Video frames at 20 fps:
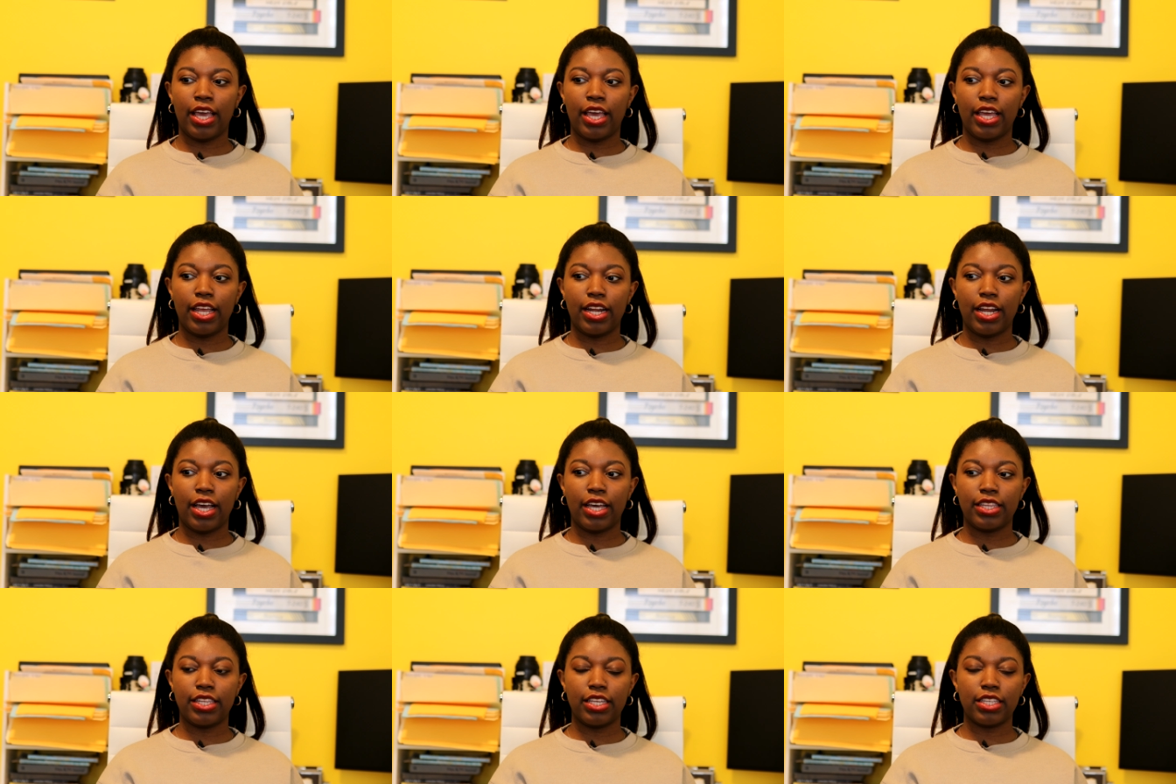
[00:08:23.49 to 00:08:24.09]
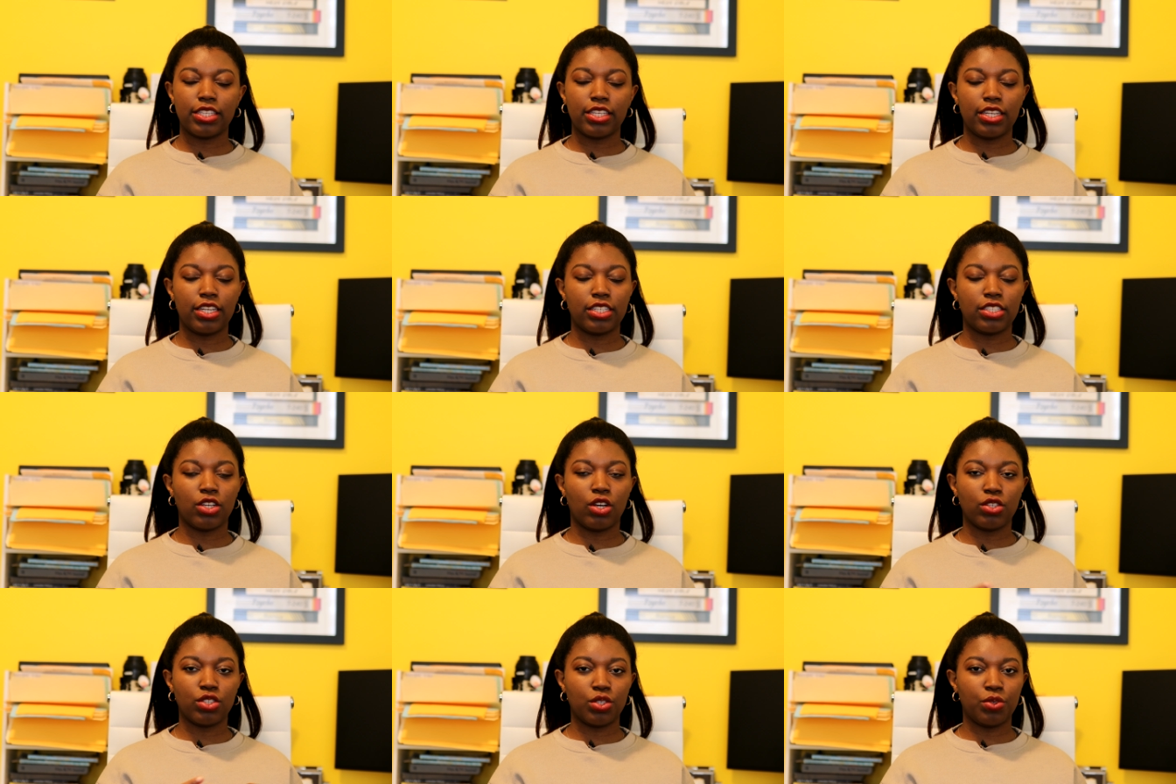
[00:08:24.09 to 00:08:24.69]
And I think that
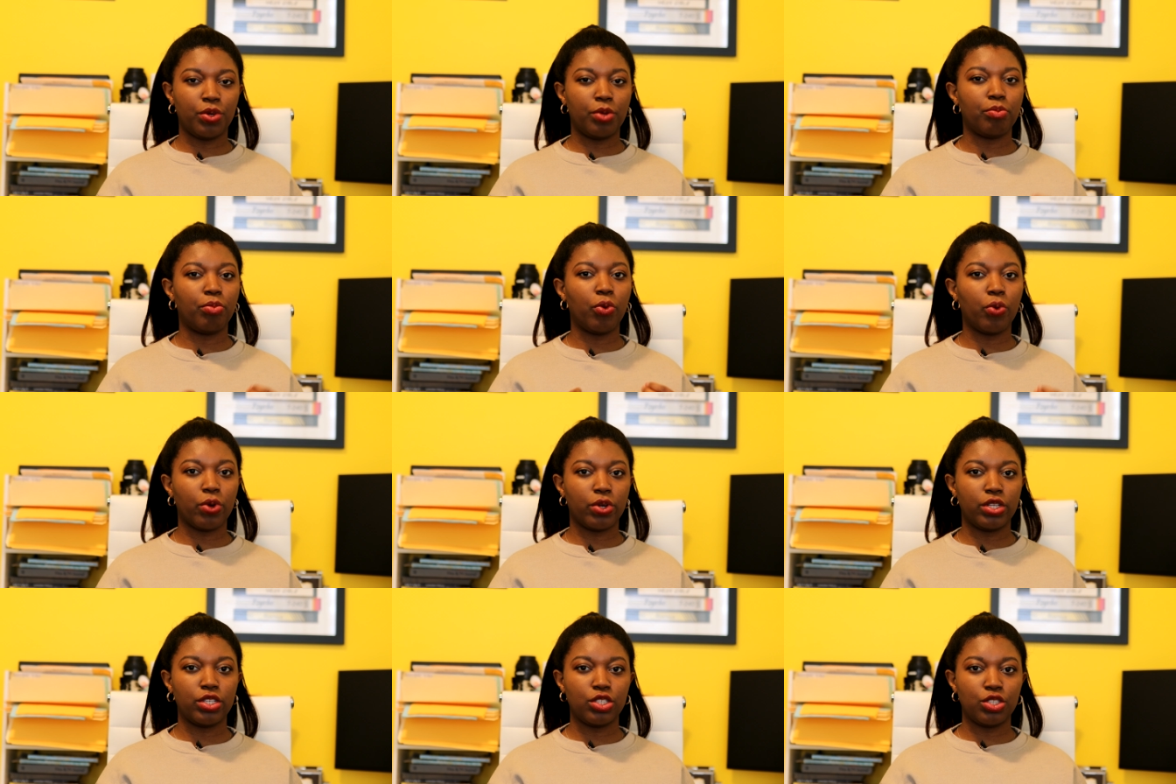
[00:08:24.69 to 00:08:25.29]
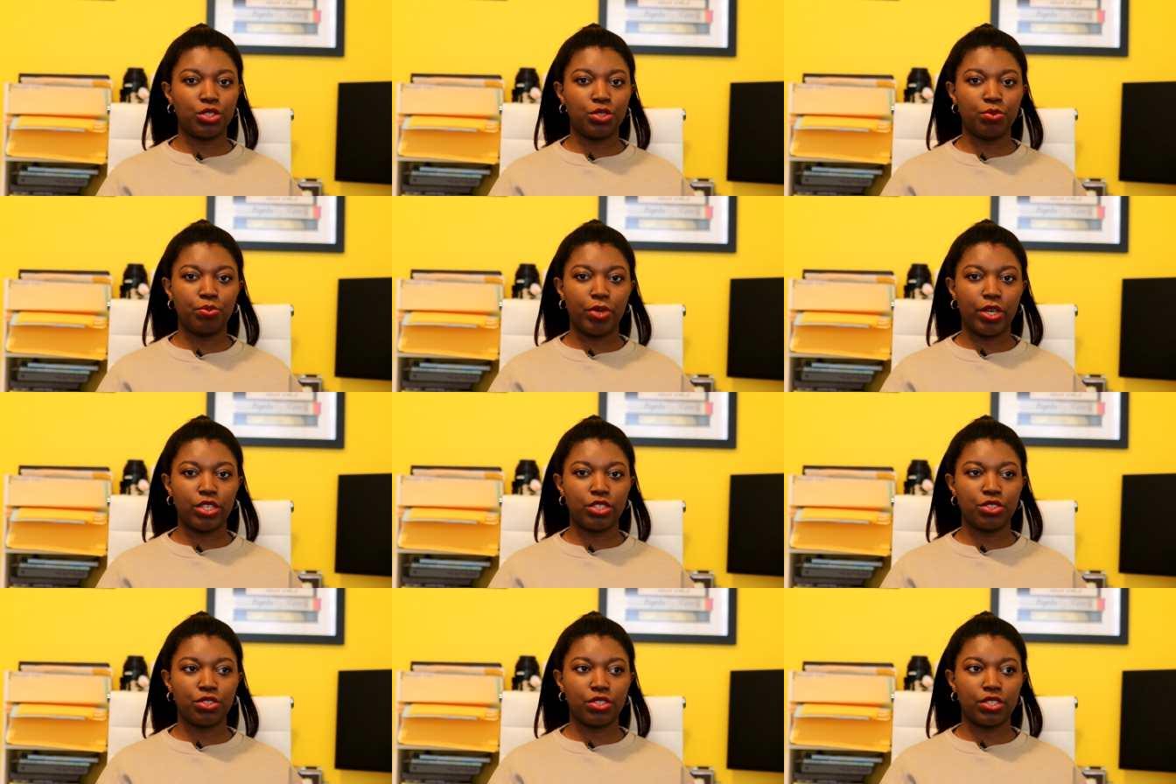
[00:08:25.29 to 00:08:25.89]
it's also important to
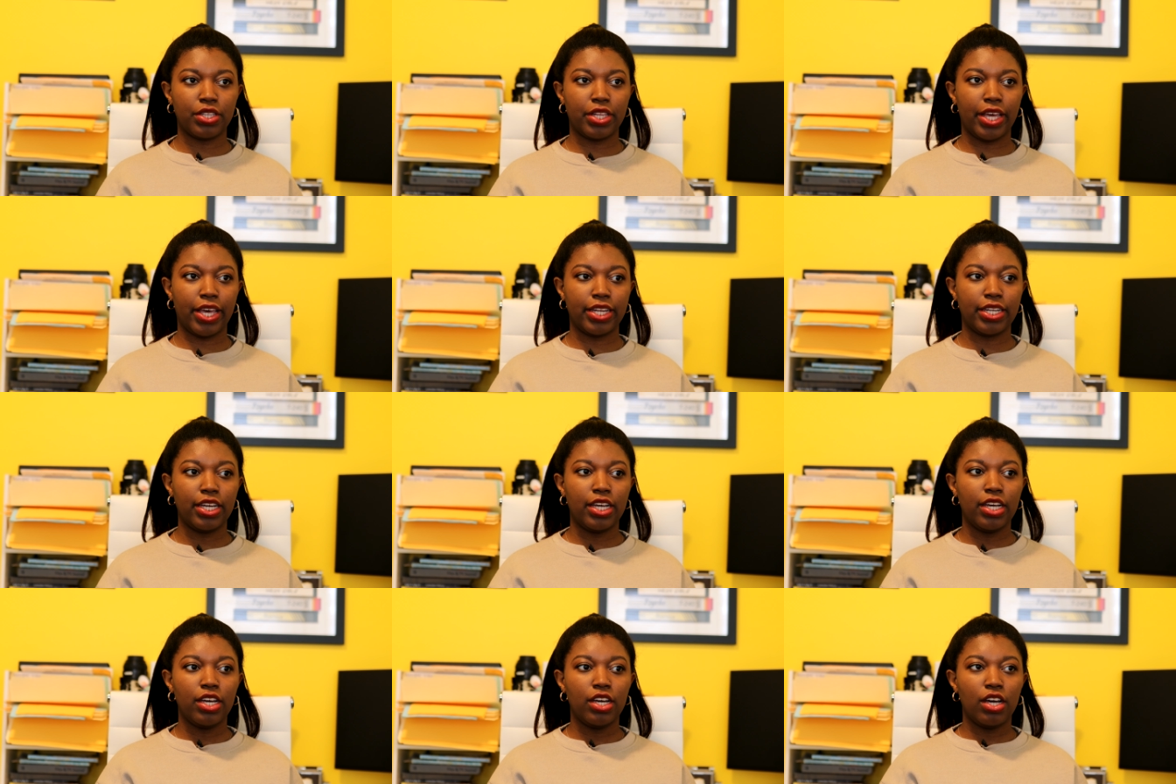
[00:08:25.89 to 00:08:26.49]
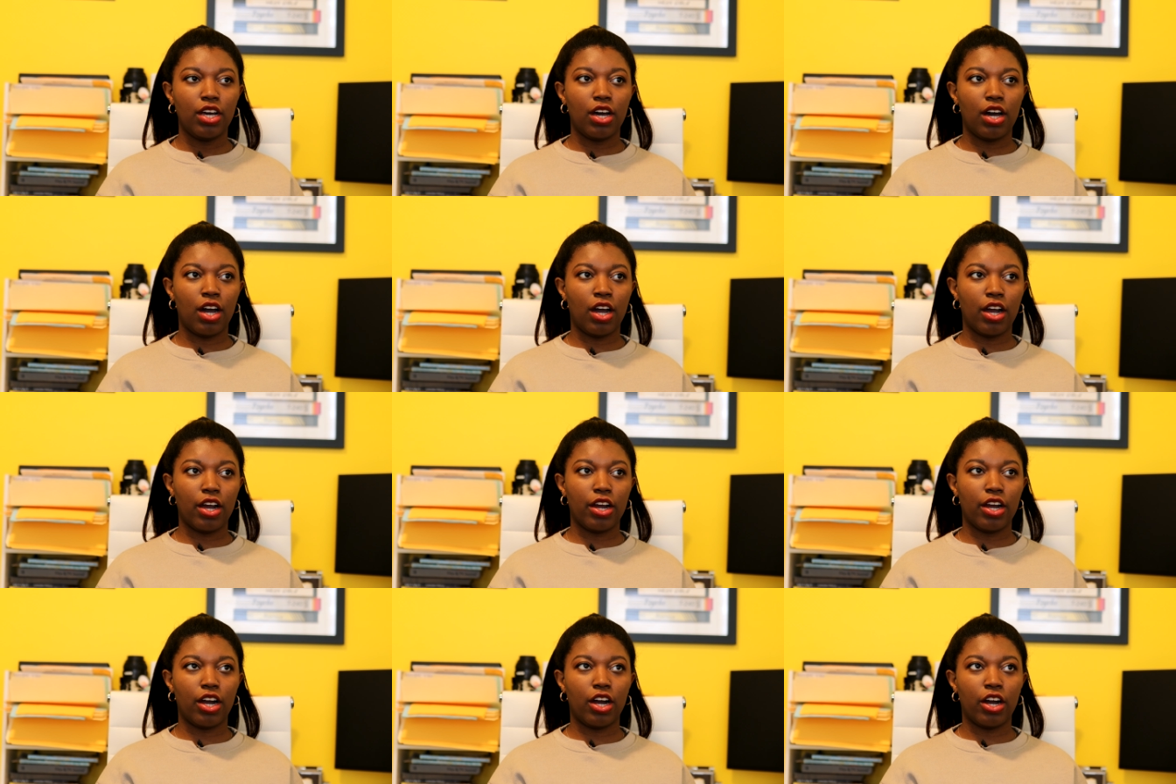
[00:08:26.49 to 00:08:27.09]
make sure that
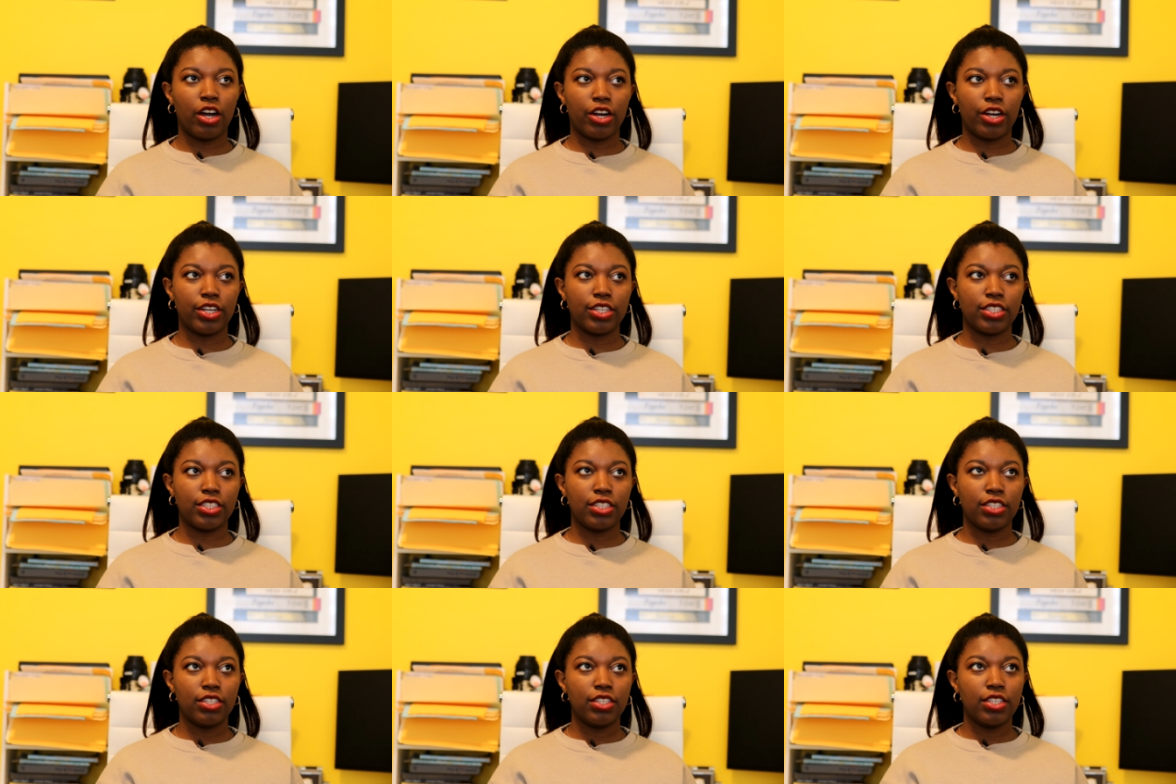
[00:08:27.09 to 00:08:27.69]
our art